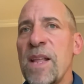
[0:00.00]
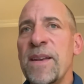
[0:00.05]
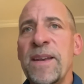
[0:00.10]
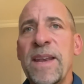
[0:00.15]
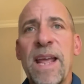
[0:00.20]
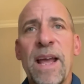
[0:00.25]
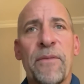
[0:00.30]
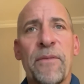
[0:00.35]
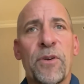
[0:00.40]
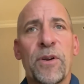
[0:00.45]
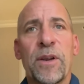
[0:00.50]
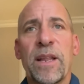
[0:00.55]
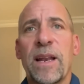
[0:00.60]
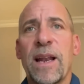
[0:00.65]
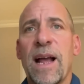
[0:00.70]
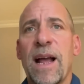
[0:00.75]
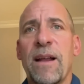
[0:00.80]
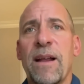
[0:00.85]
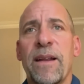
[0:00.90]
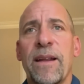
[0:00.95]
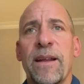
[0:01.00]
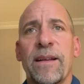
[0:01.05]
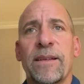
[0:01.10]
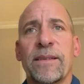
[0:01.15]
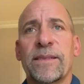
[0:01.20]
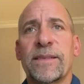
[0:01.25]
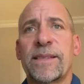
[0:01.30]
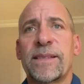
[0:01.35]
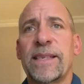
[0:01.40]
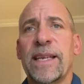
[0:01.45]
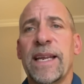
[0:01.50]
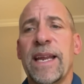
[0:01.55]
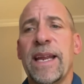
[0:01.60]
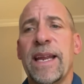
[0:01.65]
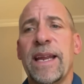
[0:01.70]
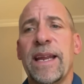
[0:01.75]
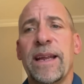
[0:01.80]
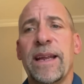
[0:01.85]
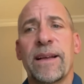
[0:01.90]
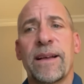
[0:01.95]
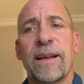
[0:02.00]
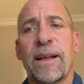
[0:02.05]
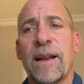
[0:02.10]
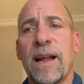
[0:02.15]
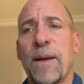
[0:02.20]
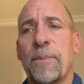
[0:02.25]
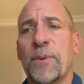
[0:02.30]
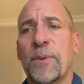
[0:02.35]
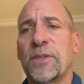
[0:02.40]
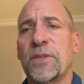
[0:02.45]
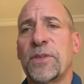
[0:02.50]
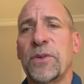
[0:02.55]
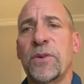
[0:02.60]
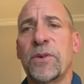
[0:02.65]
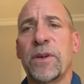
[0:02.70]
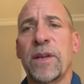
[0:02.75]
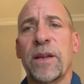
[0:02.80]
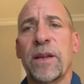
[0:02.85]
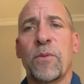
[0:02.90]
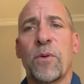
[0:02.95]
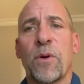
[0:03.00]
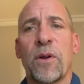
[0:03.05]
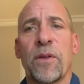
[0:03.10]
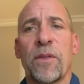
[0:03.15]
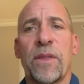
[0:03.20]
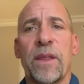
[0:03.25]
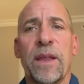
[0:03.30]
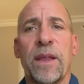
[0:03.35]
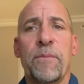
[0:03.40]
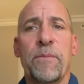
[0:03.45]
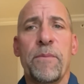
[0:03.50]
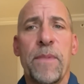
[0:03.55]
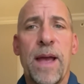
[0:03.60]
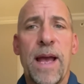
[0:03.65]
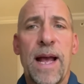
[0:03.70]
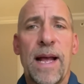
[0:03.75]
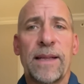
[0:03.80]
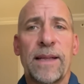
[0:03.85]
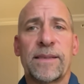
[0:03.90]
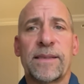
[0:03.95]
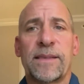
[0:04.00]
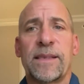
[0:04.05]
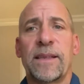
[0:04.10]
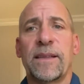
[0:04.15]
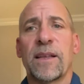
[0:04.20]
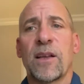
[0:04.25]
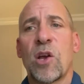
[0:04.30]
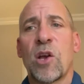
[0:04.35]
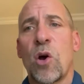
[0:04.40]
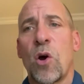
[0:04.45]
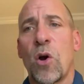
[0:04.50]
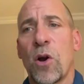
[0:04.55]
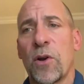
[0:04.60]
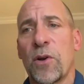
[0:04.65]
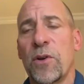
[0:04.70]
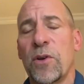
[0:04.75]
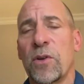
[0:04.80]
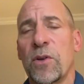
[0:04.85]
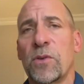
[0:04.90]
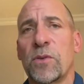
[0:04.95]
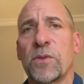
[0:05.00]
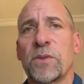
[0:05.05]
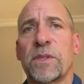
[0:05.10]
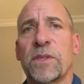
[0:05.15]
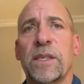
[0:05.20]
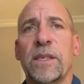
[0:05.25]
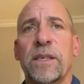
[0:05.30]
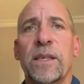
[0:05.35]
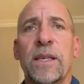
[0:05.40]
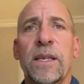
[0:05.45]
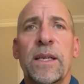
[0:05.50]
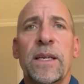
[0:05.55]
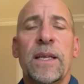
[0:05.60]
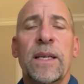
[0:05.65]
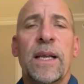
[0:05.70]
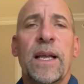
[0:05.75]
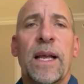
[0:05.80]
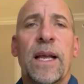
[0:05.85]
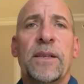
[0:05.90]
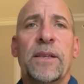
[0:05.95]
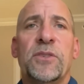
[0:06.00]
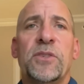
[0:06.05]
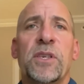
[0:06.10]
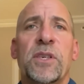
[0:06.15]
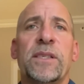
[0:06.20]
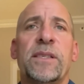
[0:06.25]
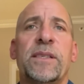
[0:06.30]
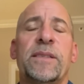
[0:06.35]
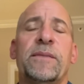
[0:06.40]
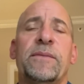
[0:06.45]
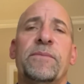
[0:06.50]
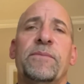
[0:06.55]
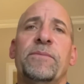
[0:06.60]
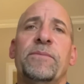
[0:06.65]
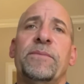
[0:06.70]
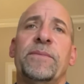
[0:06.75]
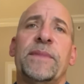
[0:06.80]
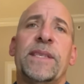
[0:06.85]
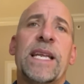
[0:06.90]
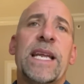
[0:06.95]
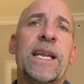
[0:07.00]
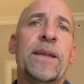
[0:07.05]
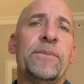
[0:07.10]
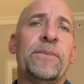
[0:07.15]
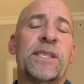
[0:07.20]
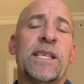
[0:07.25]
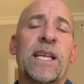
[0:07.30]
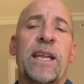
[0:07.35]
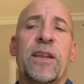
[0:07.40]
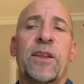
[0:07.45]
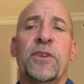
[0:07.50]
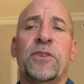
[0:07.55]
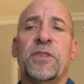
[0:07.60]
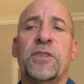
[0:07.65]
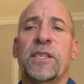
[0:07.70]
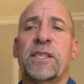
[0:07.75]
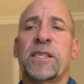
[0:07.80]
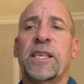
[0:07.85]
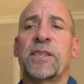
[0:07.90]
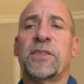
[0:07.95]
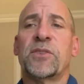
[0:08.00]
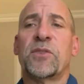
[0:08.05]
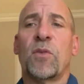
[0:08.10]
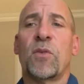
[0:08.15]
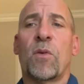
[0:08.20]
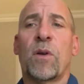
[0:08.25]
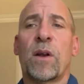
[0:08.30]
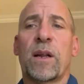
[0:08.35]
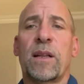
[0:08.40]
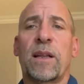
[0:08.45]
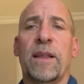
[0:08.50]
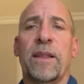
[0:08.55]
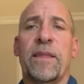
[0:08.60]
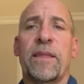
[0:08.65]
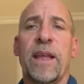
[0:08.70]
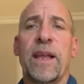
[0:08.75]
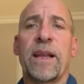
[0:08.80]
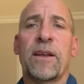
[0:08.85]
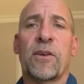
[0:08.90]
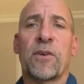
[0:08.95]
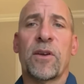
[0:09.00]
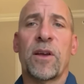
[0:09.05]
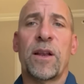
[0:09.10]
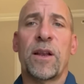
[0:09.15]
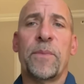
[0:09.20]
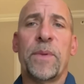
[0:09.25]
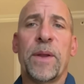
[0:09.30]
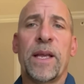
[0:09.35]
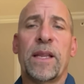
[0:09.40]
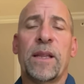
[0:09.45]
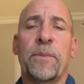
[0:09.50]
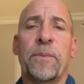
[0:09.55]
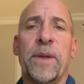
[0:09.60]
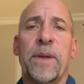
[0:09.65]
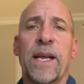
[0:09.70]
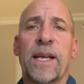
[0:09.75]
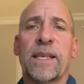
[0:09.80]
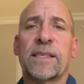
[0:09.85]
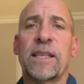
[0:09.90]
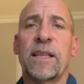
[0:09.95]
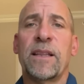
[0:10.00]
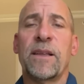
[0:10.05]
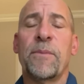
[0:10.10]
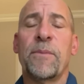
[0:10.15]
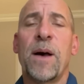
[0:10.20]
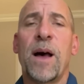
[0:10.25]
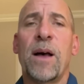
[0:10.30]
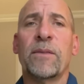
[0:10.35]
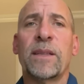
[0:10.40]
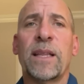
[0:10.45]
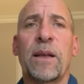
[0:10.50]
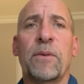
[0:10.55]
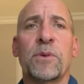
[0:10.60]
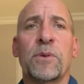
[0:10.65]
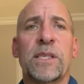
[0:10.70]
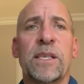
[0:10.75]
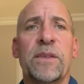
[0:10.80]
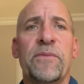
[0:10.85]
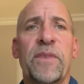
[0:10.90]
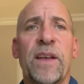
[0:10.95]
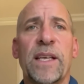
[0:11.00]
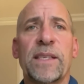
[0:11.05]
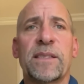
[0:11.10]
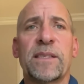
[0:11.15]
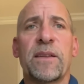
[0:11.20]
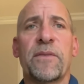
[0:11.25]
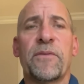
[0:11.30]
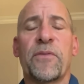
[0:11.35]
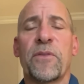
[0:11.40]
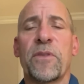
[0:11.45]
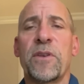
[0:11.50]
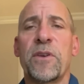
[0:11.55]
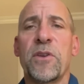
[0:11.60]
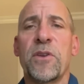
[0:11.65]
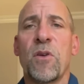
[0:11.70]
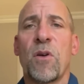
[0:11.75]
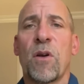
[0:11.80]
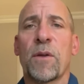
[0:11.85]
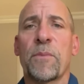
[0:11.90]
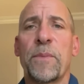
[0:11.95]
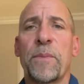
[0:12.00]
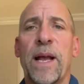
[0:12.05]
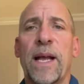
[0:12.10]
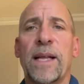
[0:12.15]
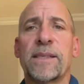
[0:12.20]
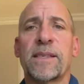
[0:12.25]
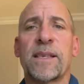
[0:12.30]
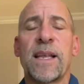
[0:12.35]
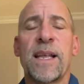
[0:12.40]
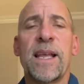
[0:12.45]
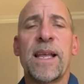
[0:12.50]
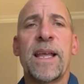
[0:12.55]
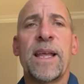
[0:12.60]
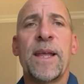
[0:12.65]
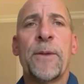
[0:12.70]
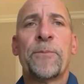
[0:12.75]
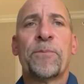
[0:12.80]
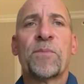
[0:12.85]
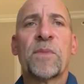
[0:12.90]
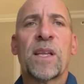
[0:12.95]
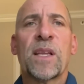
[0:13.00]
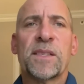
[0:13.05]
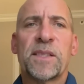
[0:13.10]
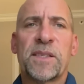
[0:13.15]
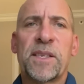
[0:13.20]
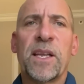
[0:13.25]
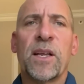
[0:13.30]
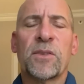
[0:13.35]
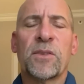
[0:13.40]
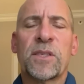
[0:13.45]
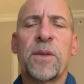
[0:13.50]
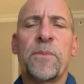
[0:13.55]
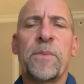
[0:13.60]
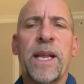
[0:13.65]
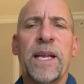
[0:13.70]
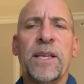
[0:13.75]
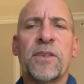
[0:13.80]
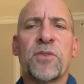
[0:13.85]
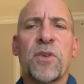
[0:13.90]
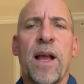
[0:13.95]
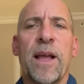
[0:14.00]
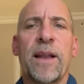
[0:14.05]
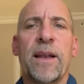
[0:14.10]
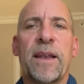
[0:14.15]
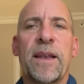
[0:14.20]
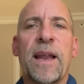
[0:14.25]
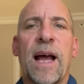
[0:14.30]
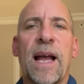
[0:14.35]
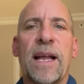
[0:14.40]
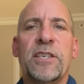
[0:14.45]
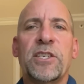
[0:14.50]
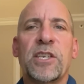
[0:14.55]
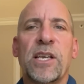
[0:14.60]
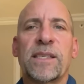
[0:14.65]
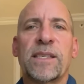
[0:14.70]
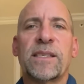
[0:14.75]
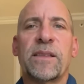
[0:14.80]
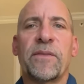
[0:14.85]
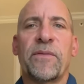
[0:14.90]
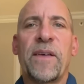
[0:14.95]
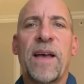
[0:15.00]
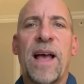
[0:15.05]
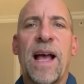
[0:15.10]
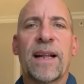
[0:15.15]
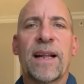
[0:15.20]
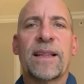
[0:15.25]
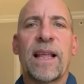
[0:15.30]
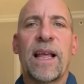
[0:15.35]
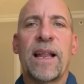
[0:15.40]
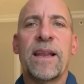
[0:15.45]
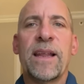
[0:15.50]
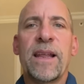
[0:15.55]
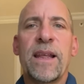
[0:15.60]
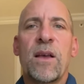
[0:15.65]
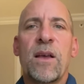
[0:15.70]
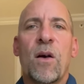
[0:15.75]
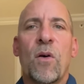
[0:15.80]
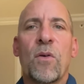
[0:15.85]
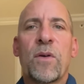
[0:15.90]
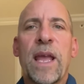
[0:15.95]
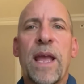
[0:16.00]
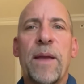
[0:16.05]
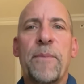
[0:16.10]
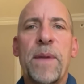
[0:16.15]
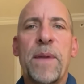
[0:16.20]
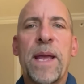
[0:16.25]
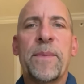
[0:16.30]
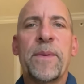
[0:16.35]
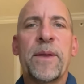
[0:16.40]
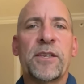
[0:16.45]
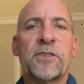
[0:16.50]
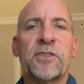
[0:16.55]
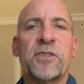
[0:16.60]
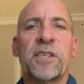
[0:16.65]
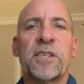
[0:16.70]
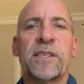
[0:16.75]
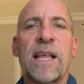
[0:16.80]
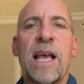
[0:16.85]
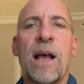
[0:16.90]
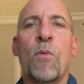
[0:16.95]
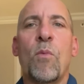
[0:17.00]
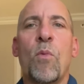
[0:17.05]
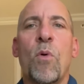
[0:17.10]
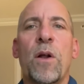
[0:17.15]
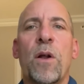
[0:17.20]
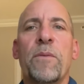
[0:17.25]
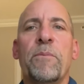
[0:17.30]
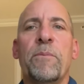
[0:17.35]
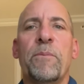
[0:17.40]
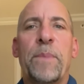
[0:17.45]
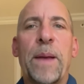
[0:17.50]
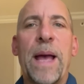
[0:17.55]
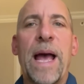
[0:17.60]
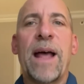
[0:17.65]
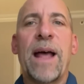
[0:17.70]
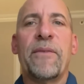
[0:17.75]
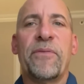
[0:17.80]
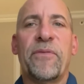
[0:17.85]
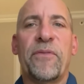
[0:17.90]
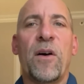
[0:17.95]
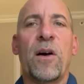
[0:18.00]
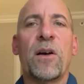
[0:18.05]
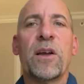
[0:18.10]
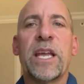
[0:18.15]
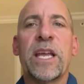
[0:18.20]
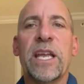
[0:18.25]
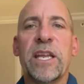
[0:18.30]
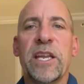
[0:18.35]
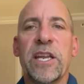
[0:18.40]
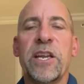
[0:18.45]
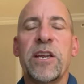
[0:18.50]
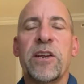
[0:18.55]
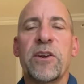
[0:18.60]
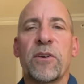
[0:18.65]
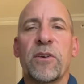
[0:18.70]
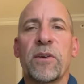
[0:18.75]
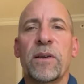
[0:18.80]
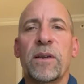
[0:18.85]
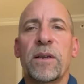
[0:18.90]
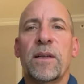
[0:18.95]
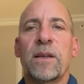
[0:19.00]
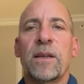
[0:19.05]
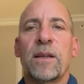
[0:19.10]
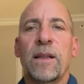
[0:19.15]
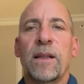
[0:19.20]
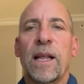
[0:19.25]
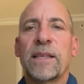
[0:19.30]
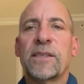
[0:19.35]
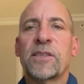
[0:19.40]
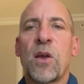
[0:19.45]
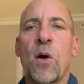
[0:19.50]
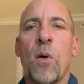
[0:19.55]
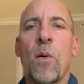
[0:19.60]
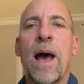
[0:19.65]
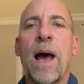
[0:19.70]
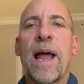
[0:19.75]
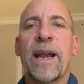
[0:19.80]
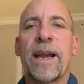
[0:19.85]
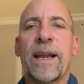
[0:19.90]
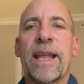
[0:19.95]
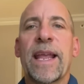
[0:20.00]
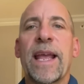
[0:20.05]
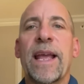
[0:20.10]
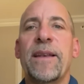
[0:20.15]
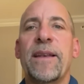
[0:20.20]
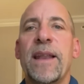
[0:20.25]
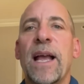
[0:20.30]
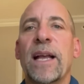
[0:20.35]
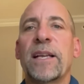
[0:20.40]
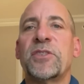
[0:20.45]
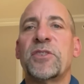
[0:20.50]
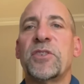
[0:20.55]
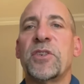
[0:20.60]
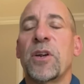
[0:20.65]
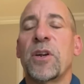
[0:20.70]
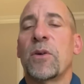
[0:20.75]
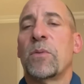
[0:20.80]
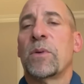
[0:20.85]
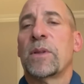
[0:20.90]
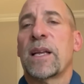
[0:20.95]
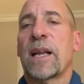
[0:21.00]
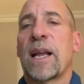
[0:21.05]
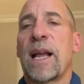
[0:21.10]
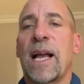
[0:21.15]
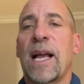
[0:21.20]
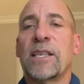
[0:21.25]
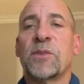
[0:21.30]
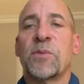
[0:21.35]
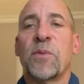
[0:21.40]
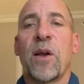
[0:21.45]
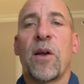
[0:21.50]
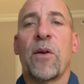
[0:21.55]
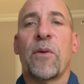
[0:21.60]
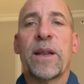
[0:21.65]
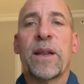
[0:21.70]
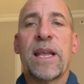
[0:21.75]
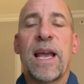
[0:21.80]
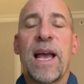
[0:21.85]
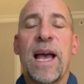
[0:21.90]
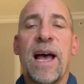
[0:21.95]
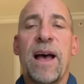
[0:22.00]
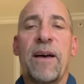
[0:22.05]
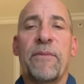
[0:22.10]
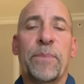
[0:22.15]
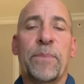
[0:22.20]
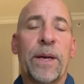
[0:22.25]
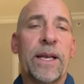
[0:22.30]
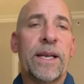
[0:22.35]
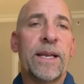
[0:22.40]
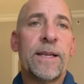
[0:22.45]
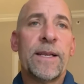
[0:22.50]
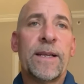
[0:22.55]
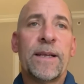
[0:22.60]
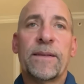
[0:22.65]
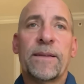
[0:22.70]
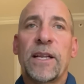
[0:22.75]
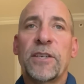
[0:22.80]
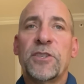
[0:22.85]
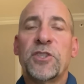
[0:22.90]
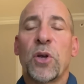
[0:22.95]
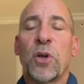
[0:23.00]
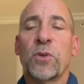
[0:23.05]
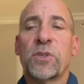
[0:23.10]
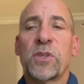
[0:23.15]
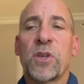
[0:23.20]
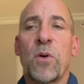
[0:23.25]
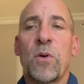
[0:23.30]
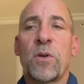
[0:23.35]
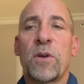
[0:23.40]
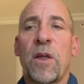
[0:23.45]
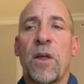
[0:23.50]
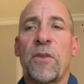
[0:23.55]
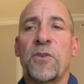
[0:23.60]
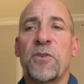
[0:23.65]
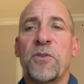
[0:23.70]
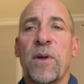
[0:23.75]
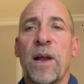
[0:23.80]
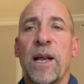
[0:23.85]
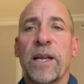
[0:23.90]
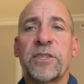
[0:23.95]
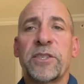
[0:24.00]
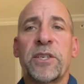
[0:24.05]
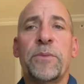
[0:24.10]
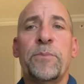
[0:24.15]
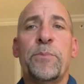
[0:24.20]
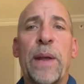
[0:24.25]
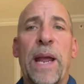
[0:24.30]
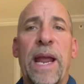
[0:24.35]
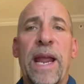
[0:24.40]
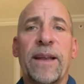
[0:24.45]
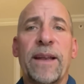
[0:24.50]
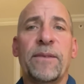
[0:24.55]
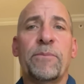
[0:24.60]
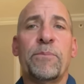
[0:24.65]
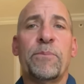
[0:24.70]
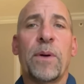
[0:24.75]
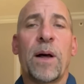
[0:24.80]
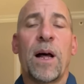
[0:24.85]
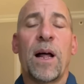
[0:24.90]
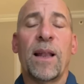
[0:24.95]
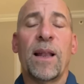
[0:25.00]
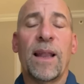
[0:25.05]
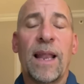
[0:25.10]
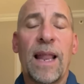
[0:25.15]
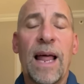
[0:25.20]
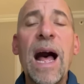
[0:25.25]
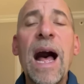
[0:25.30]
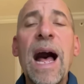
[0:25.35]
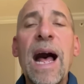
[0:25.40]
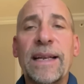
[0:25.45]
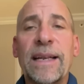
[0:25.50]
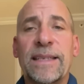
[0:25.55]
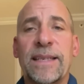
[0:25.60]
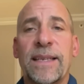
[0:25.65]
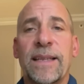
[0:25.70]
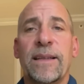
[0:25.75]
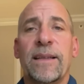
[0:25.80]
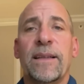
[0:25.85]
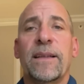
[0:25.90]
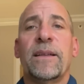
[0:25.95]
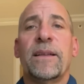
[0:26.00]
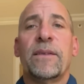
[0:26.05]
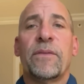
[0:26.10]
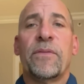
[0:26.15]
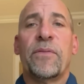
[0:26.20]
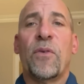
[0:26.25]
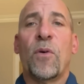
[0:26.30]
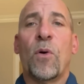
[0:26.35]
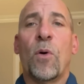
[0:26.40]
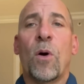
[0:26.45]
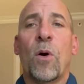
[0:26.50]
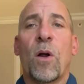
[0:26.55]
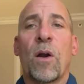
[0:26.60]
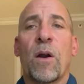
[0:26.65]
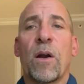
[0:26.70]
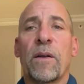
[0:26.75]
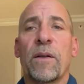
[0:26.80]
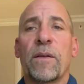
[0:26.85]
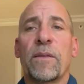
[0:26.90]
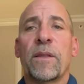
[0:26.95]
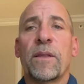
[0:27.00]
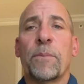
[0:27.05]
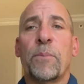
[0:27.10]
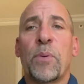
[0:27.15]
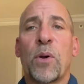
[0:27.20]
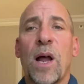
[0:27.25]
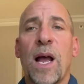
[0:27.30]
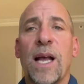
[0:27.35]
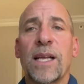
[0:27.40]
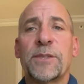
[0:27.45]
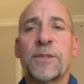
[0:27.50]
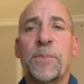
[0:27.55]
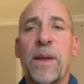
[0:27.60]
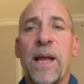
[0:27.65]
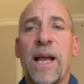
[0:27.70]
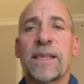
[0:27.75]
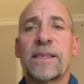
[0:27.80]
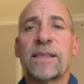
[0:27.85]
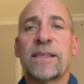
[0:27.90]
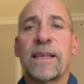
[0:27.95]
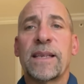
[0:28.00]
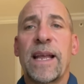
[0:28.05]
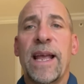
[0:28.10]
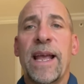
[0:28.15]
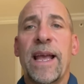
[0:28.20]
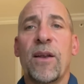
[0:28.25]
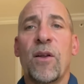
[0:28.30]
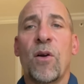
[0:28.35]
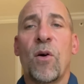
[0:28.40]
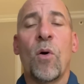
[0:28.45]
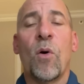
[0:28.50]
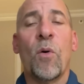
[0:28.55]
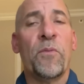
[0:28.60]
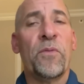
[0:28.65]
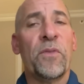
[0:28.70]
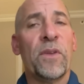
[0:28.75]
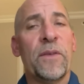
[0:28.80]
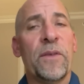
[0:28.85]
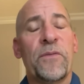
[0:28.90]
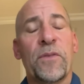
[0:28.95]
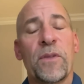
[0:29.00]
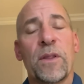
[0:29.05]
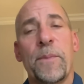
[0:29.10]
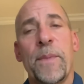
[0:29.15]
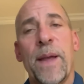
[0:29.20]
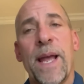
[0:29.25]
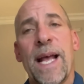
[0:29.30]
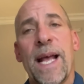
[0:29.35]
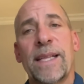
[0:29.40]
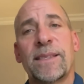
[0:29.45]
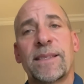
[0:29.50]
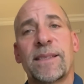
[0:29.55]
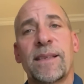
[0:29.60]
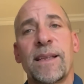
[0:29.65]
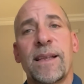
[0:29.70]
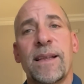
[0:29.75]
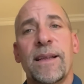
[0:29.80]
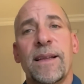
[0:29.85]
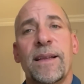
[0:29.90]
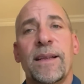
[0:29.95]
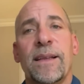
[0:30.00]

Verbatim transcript: Never did I see an opportunity where the Mets and the Cardinals and and just teams that you just historically think are going to be in the mix and the amount that was invested for the New York Mets still to me trying to digest the fact that okay, maybe it's just that one bad, funky year. Let's go at it again next year with the guys we already have. But they chose to go in another direction, paid a lot for the prospects, and hopefully for the Mets.